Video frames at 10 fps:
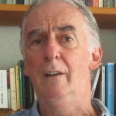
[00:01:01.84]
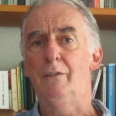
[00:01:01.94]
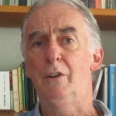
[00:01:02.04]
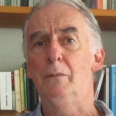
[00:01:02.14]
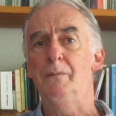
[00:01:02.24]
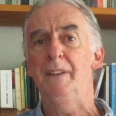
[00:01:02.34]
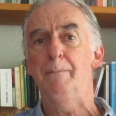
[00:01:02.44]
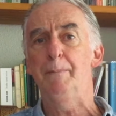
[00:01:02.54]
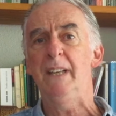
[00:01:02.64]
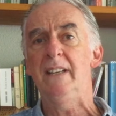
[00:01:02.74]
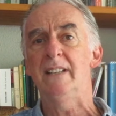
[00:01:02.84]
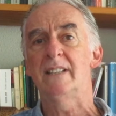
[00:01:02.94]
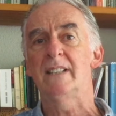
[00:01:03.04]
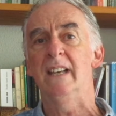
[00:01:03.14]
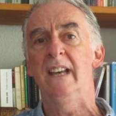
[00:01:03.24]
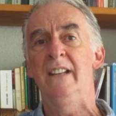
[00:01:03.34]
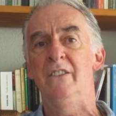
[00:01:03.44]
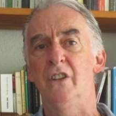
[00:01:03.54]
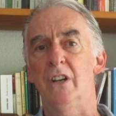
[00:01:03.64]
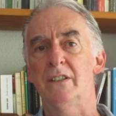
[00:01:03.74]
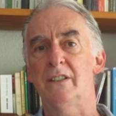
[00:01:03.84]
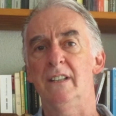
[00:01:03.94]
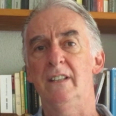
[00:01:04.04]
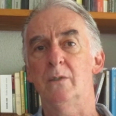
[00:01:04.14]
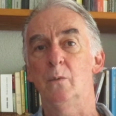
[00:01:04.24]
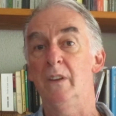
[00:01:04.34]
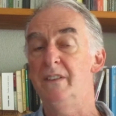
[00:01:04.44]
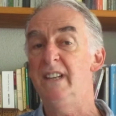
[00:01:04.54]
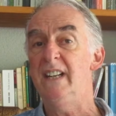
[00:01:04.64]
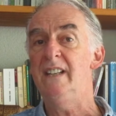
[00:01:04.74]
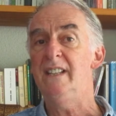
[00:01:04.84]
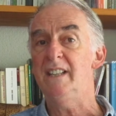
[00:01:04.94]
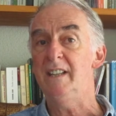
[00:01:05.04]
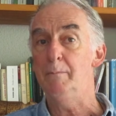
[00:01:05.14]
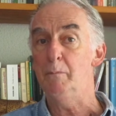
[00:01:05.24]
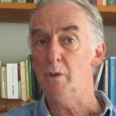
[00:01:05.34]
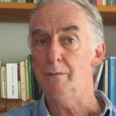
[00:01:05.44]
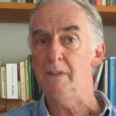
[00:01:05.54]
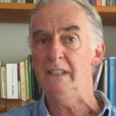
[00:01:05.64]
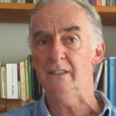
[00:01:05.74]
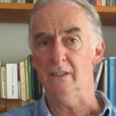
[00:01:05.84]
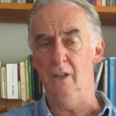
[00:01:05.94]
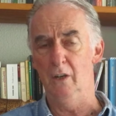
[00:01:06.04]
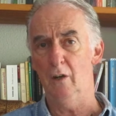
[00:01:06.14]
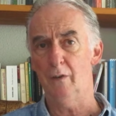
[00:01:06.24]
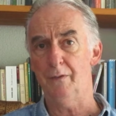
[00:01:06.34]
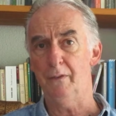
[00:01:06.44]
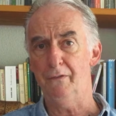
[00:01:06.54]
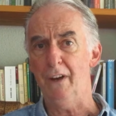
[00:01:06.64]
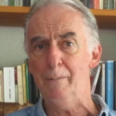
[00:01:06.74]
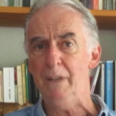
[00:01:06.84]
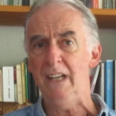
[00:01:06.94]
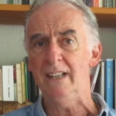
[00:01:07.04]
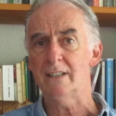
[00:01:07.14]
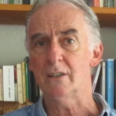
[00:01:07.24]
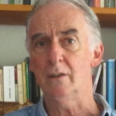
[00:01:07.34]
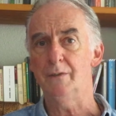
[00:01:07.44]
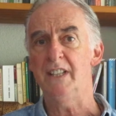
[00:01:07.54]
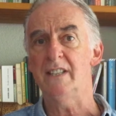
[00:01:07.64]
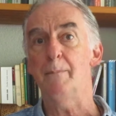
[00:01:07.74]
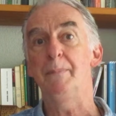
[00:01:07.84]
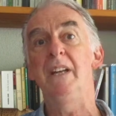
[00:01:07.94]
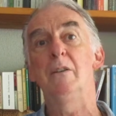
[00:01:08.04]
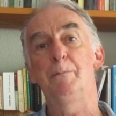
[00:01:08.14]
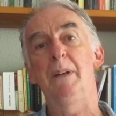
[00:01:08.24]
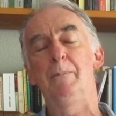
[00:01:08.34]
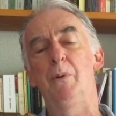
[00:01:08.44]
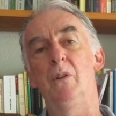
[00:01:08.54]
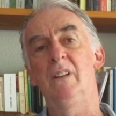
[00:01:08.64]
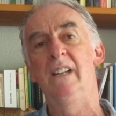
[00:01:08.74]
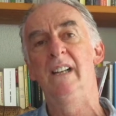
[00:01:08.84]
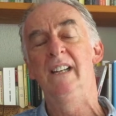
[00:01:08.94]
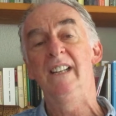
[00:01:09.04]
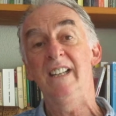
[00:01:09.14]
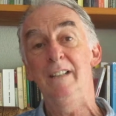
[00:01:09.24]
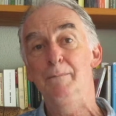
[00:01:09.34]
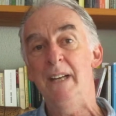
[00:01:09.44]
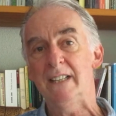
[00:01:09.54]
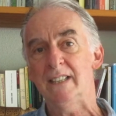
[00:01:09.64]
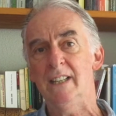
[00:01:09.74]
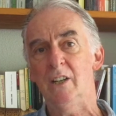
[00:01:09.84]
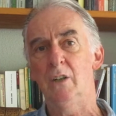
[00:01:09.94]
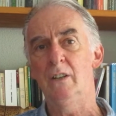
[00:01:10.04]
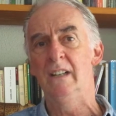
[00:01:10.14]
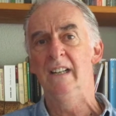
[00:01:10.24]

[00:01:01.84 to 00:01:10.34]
from the Peace and Justice with Dignity movement of families of disappeared people in Mexico